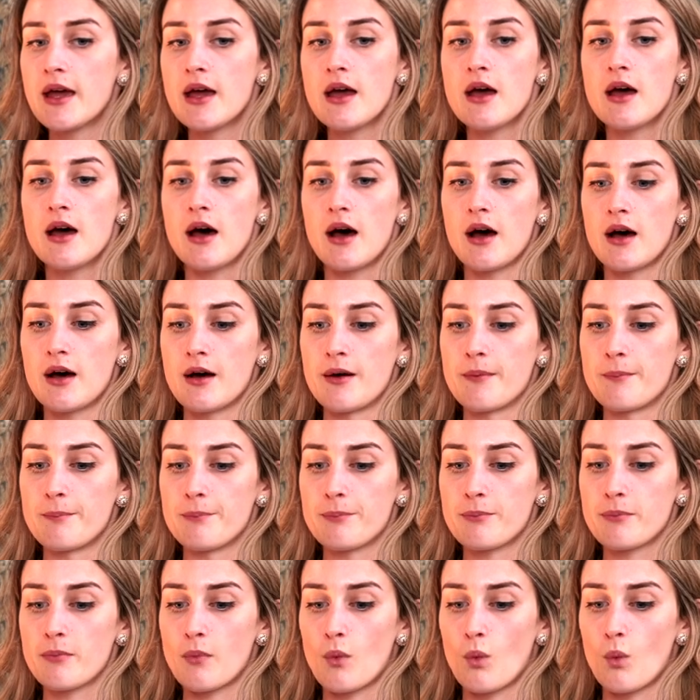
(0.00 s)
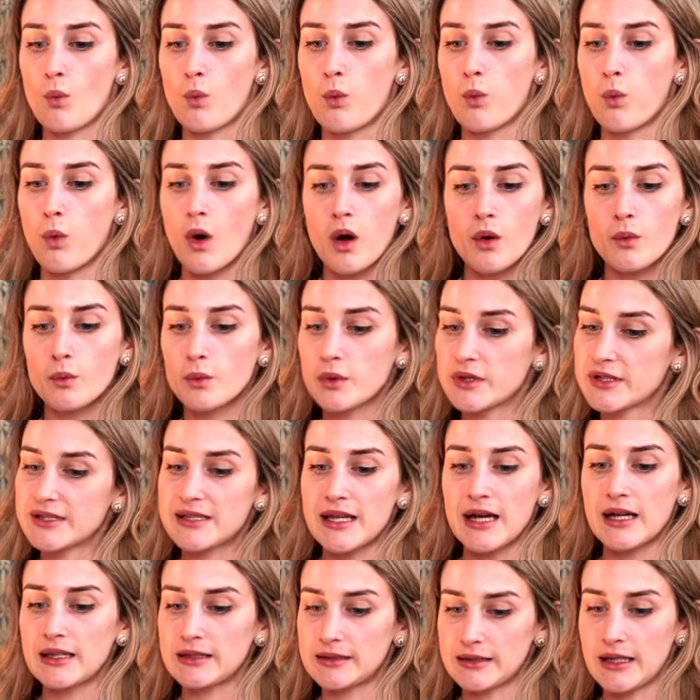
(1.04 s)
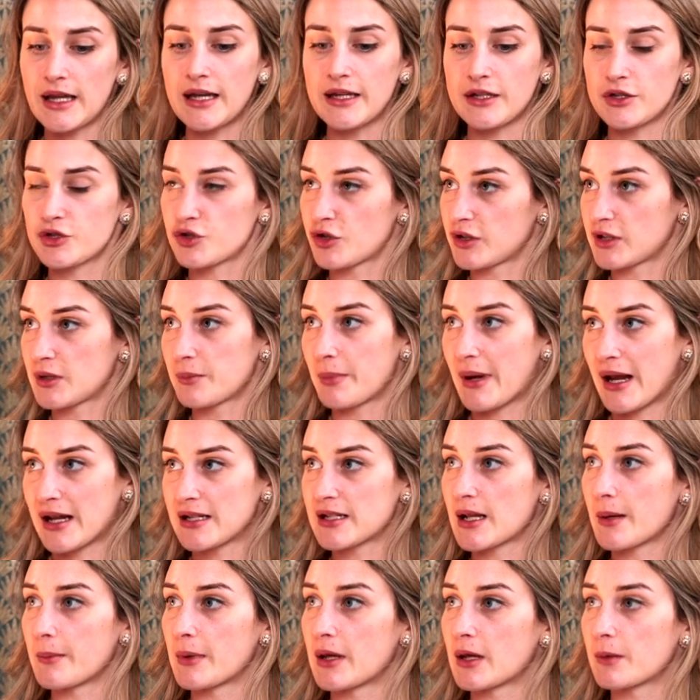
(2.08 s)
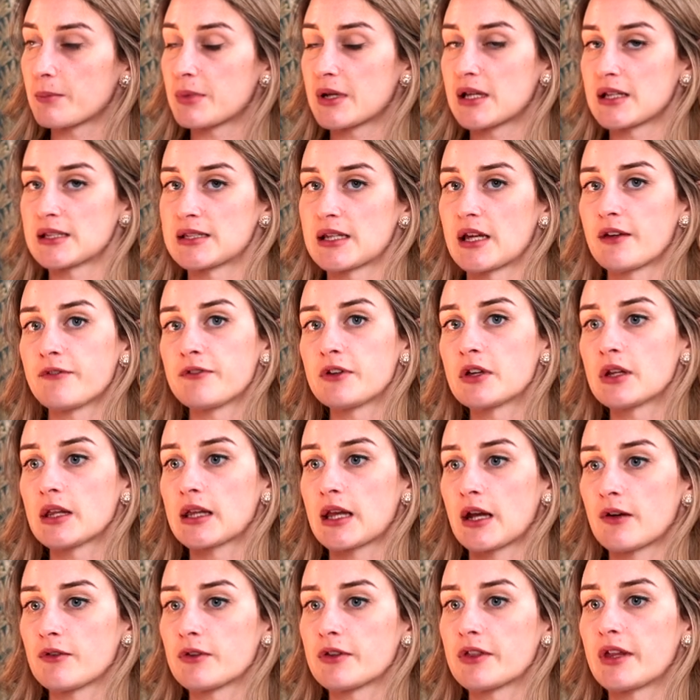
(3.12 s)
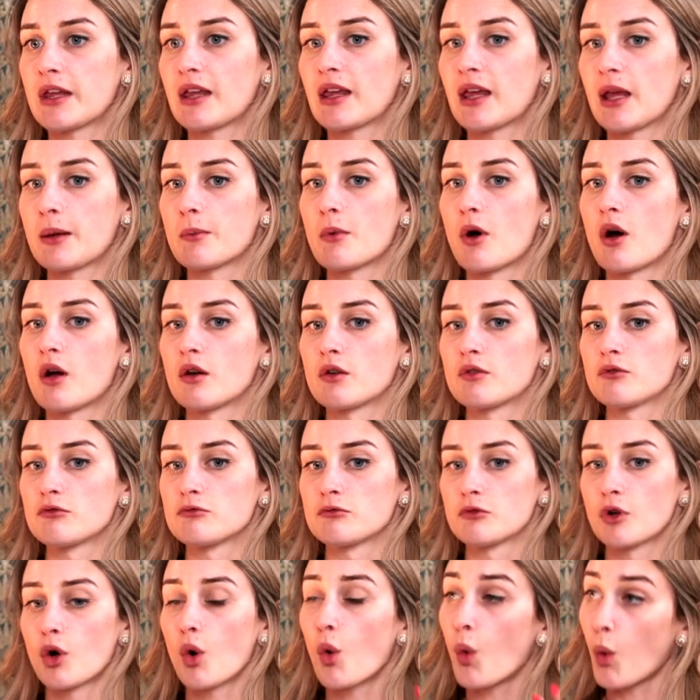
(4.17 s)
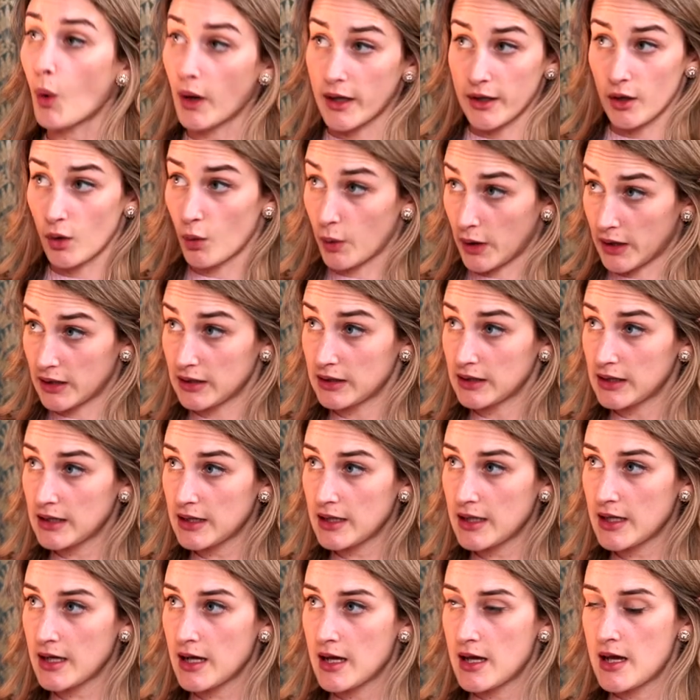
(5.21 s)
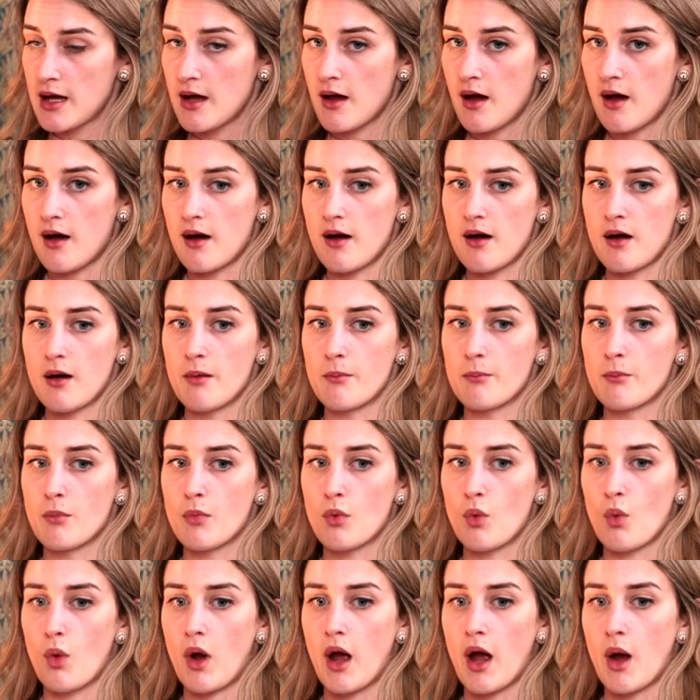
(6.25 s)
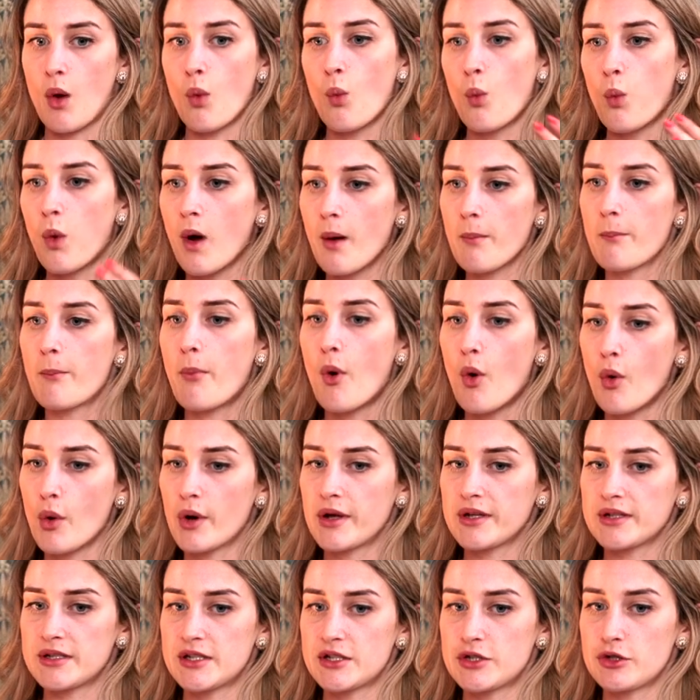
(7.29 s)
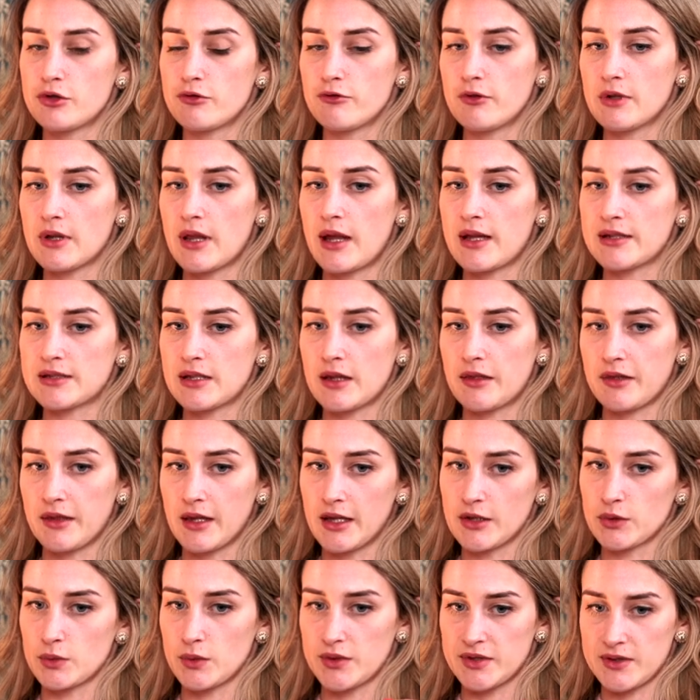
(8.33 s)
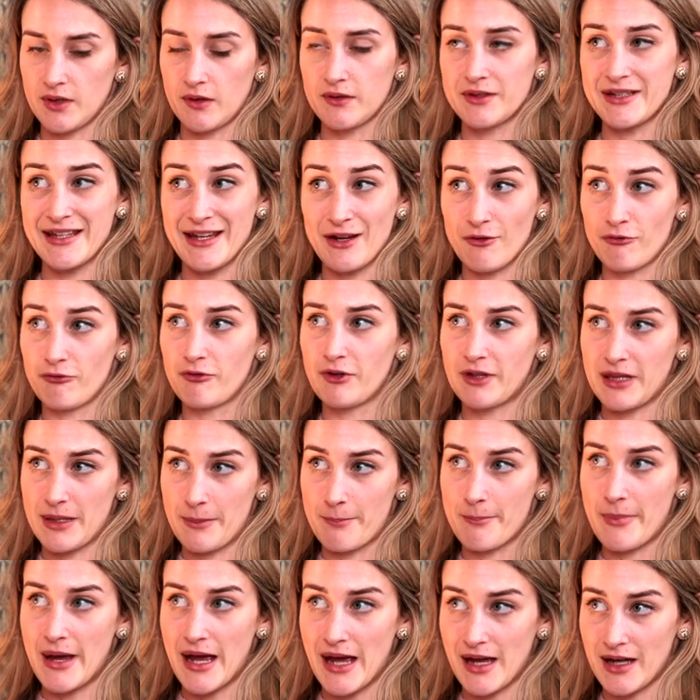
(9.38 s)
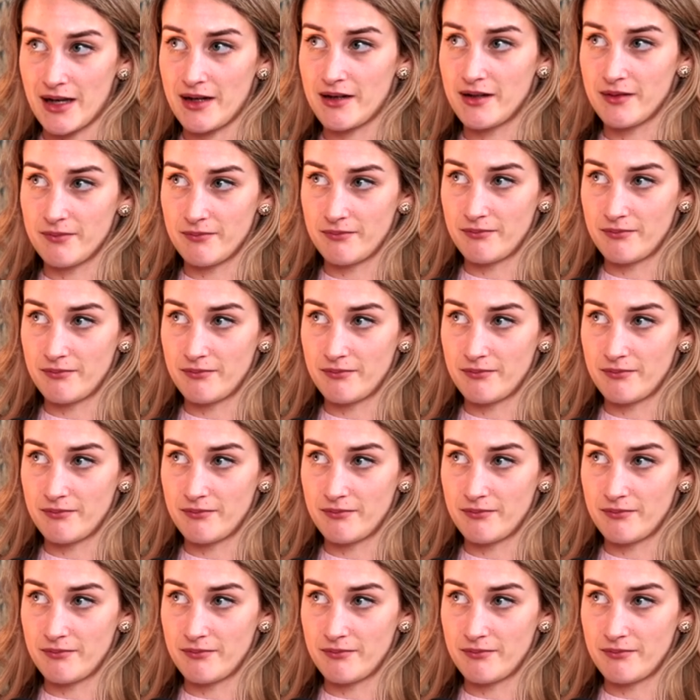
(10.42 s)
Yeah. Um, what was that like during the pandemic? Because I feel like everything came on quite quickly. Mm-hmm. Um, at what point did you realize that things were starting to get really bad?